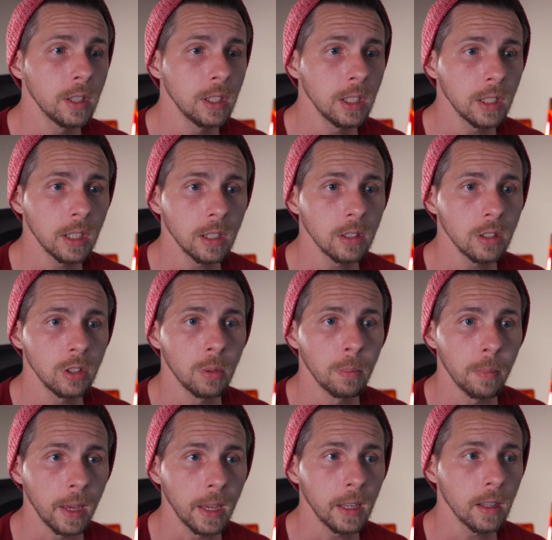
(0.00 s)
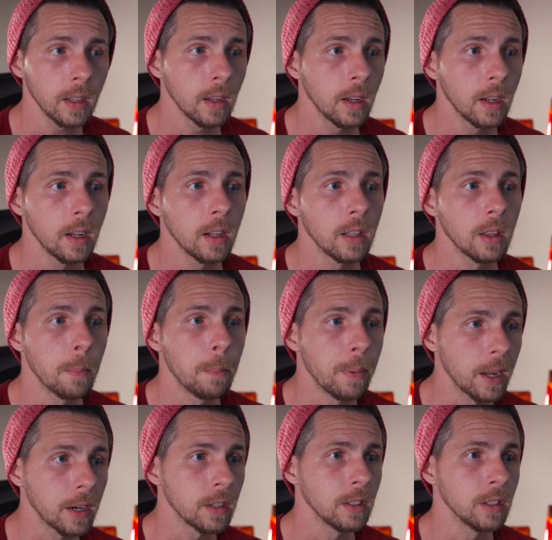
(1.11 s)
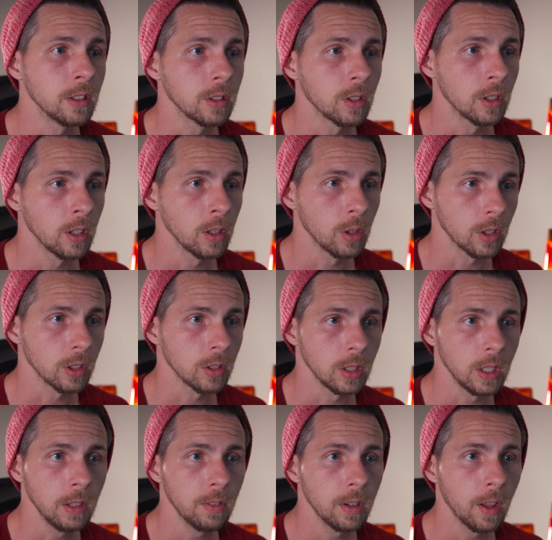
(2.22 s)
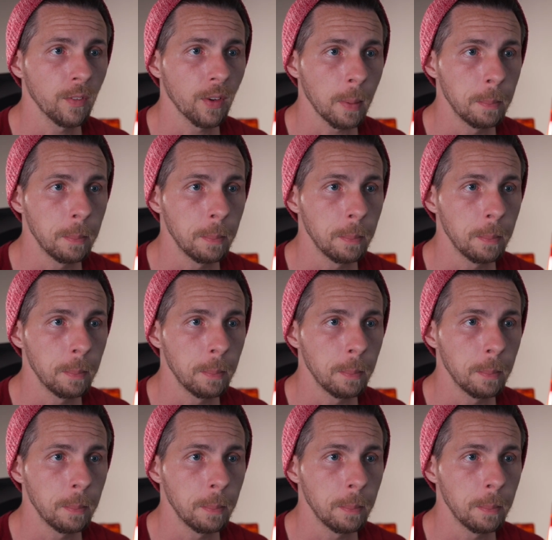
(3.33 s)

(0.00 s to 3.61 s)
details you make the better it's going to look. So even if I